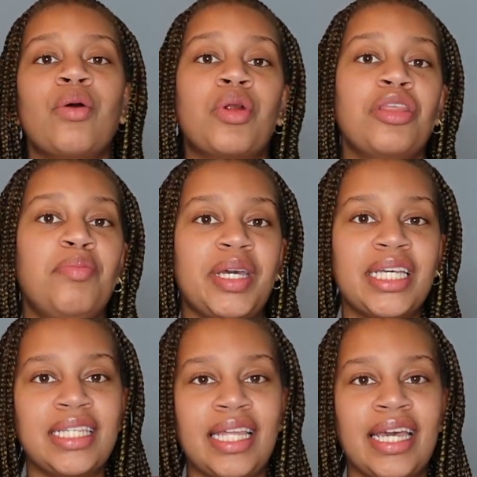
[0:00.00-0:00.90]
one of the
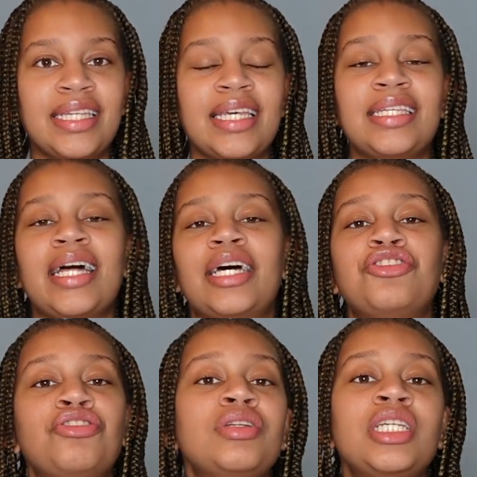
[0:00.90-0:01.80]
biggest things is that
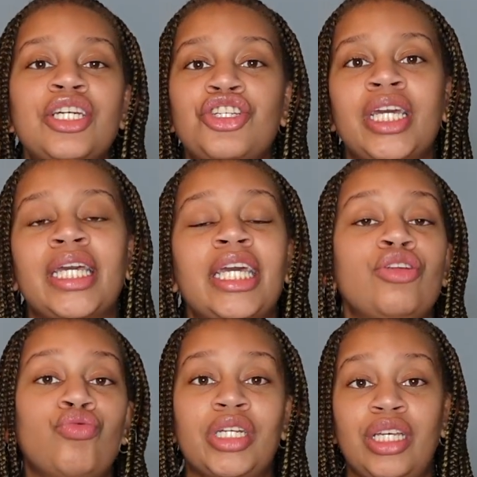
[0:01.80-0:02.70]
student teaching
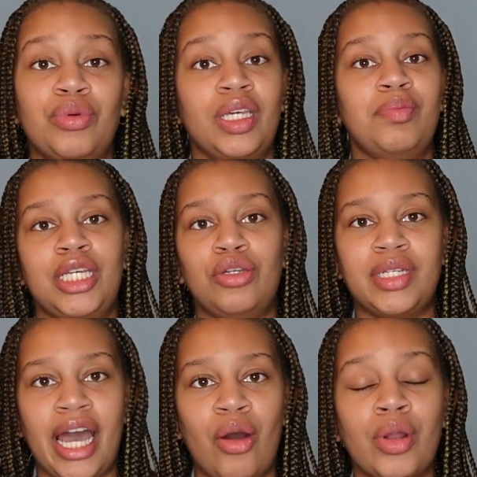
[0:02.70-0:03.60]
can really beat you
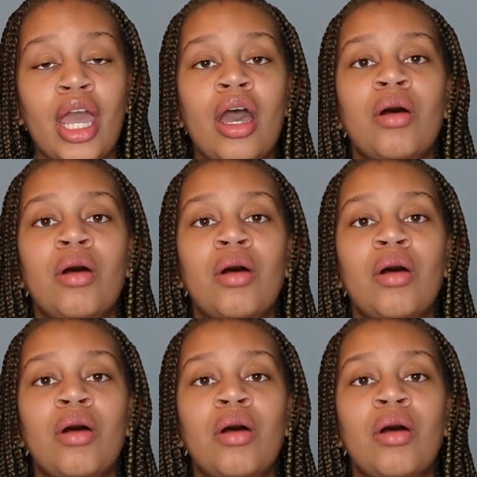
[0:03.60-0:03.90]
down,